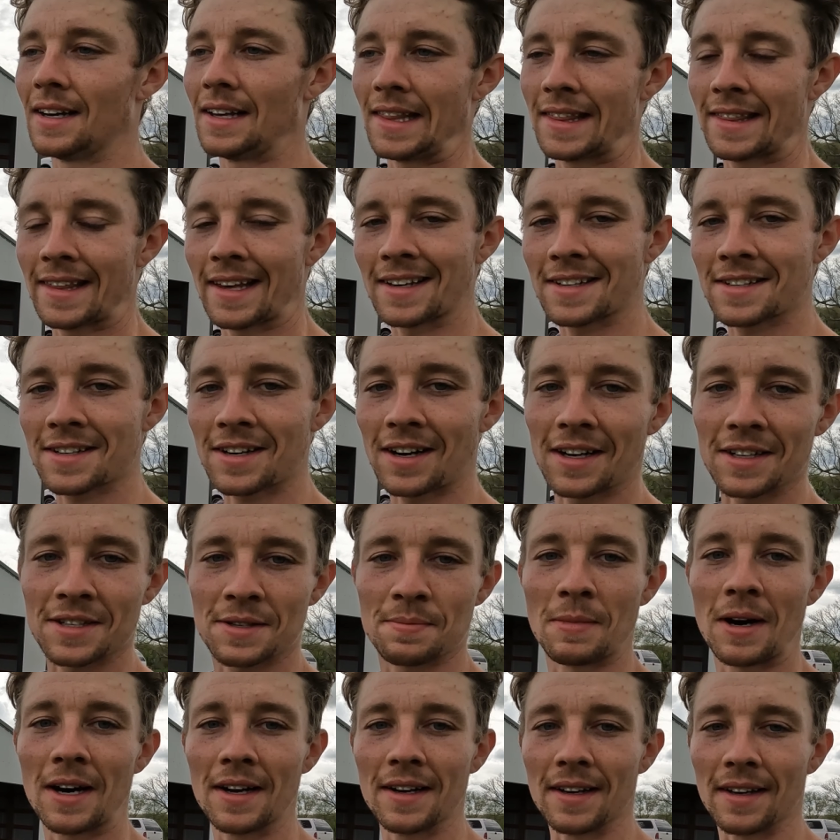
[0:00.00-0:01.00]
things cost
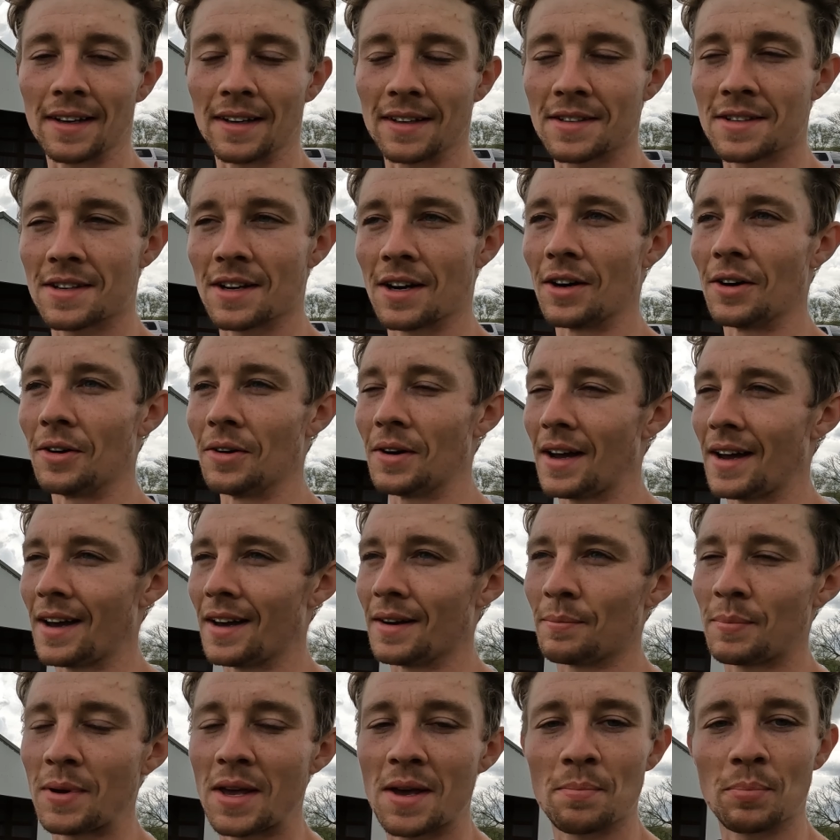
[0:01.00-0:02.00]
money. So,
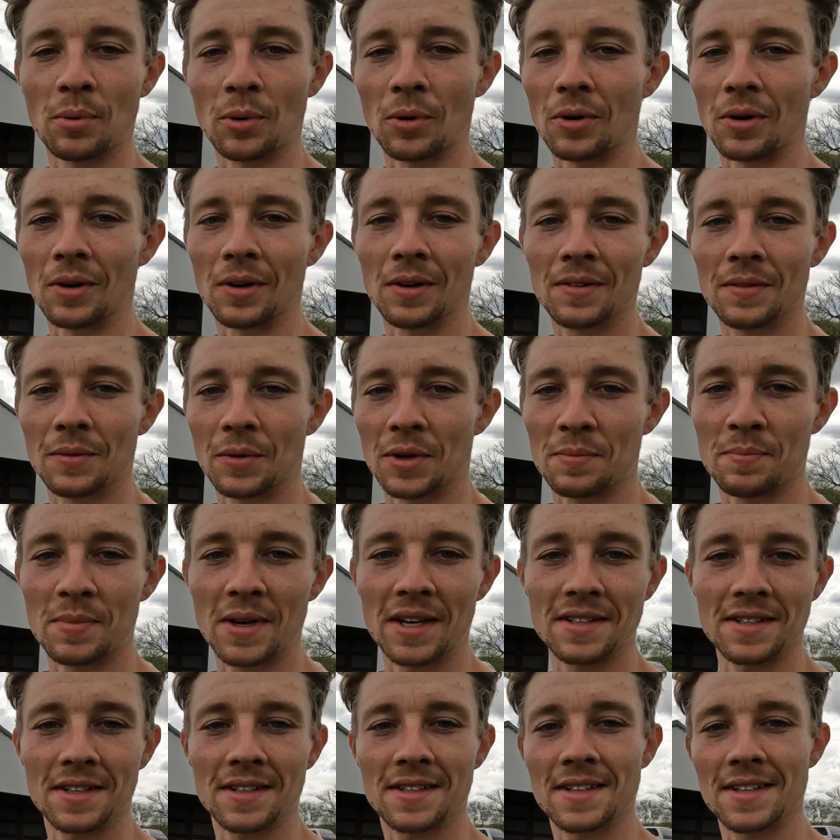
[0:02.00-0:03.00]
and people with
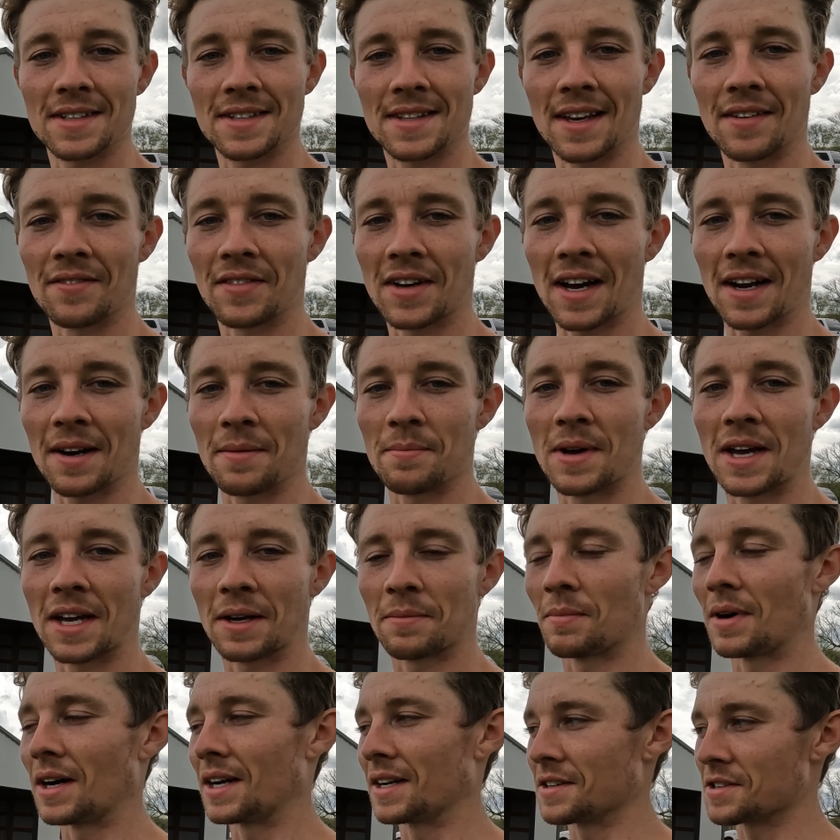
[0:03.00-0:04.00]
businesses, they've got to make
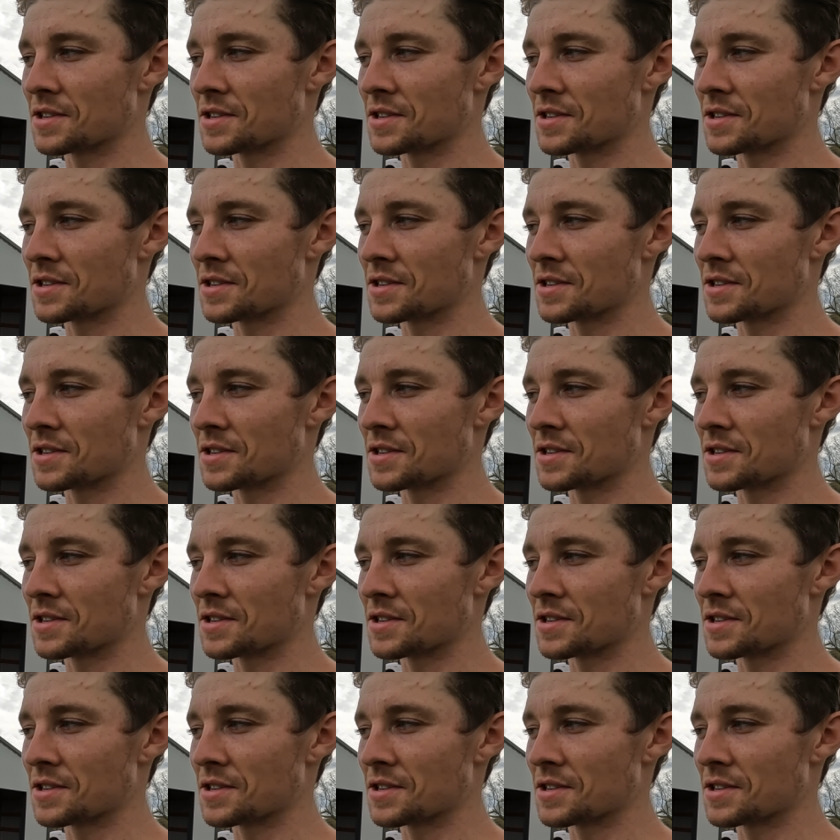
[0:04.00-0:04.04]
money.